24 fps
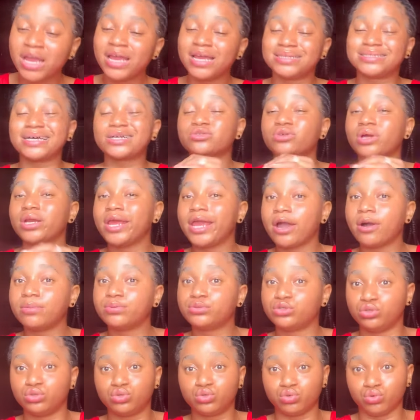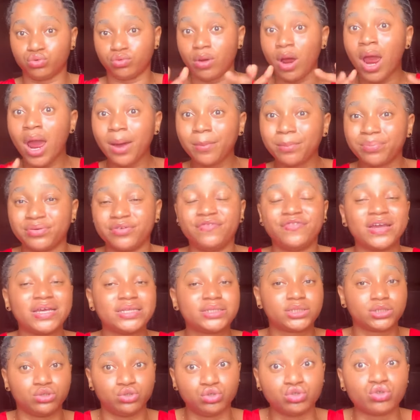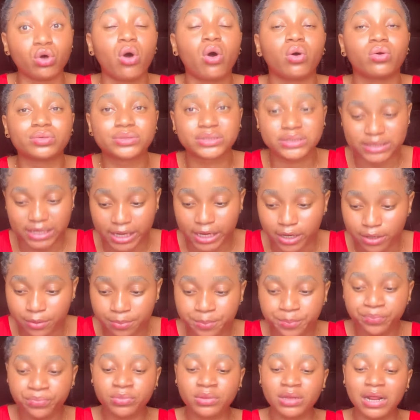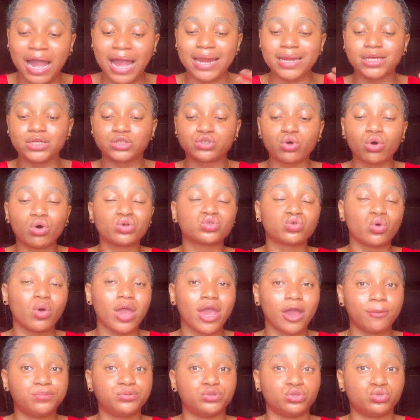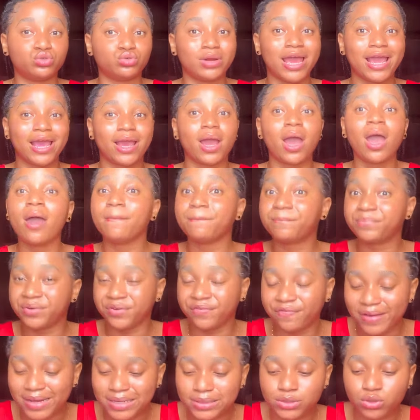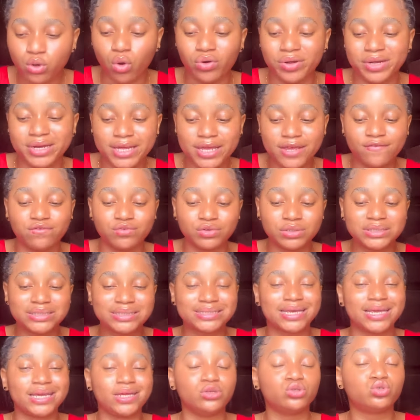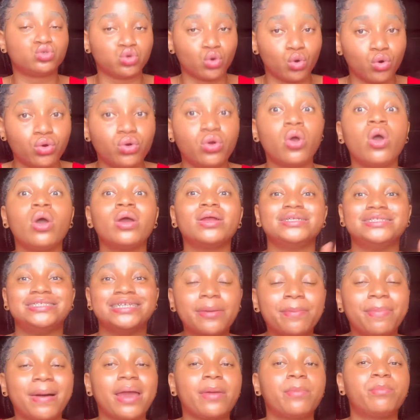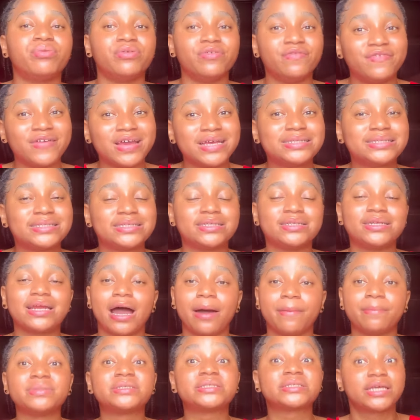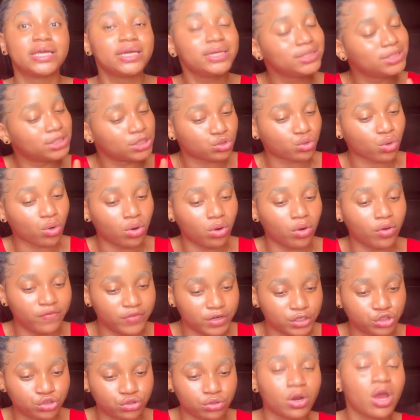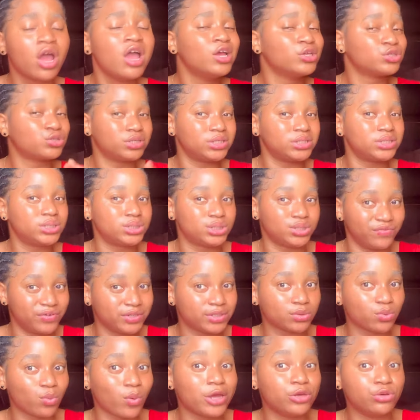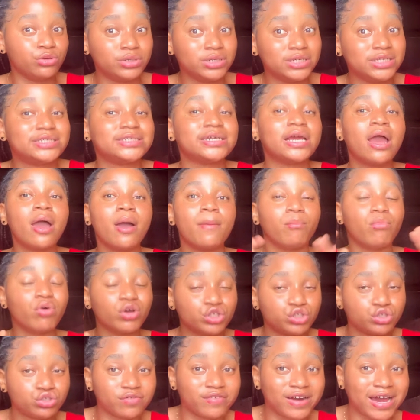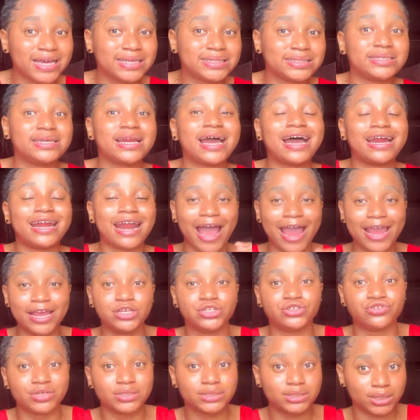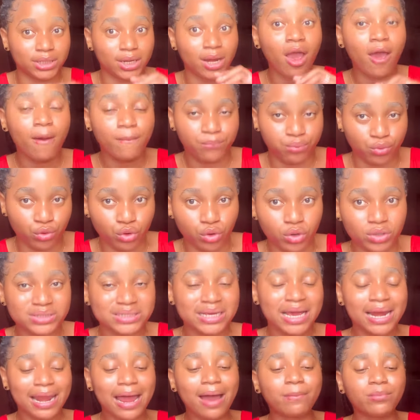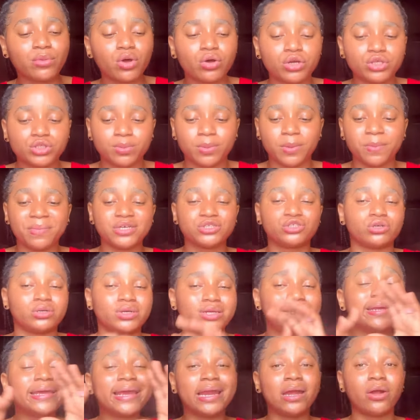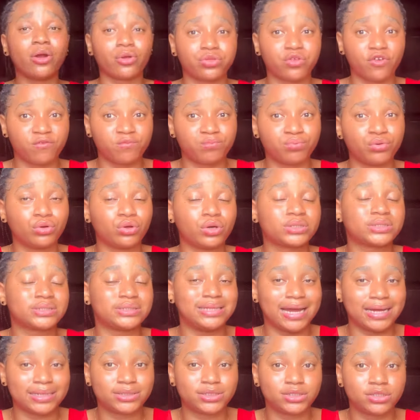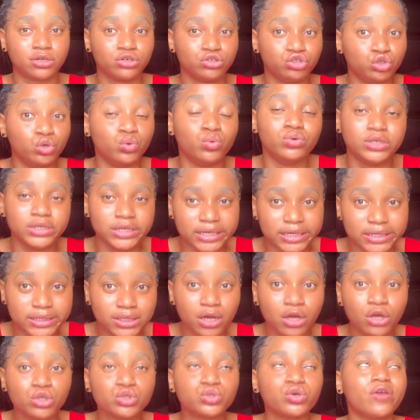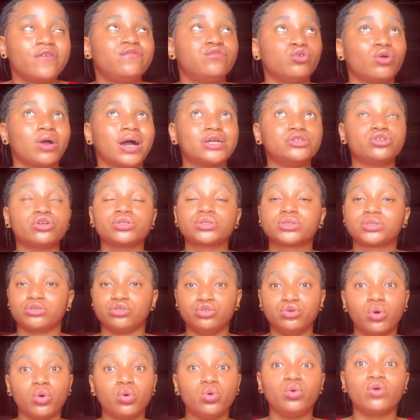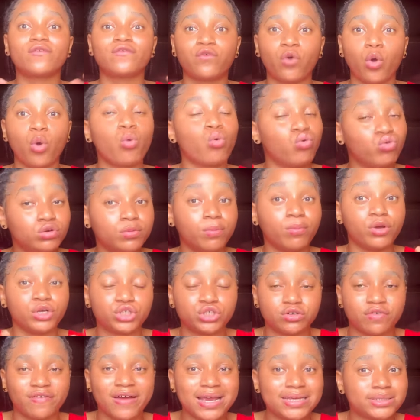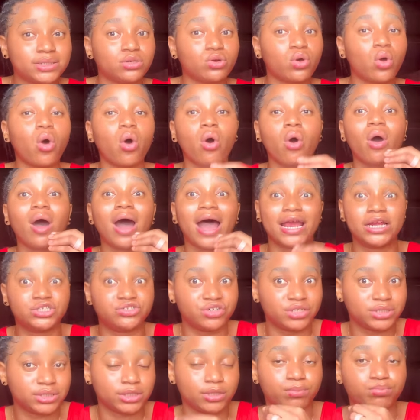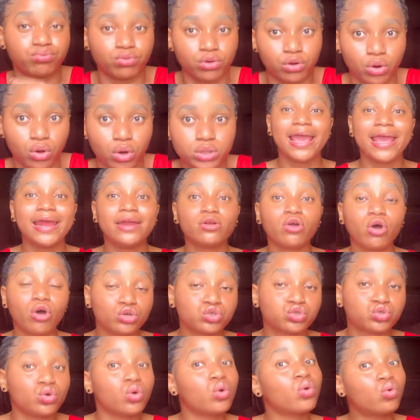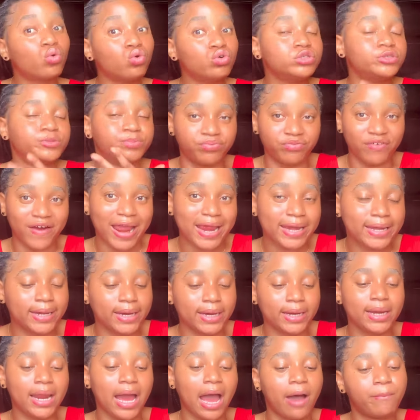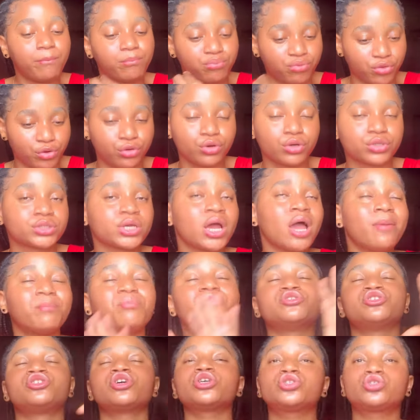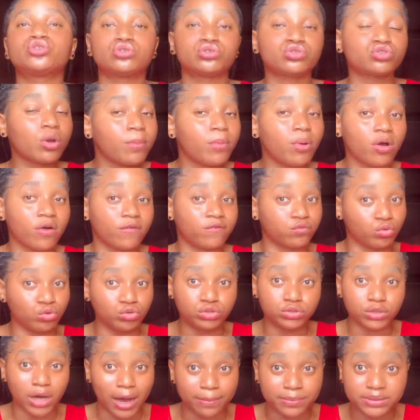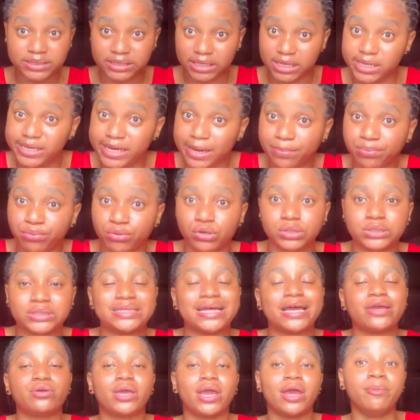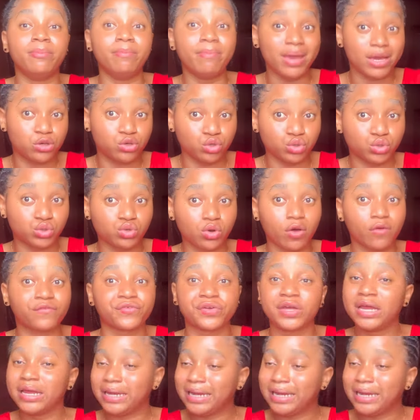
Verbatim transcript: It actually helps you to prevent dull skin, and it also helps you to like prevent uneven skin tone, thereby preventing skin discoloration. So this is the reason why you need moisturizing and hydrating products. Now I'm not going to be mentioning a lot of products that you will need. So if you can just, you know, look for good moisturizing or hydrating product, and also good brightening products. But just some of good skincare products that you can make use of.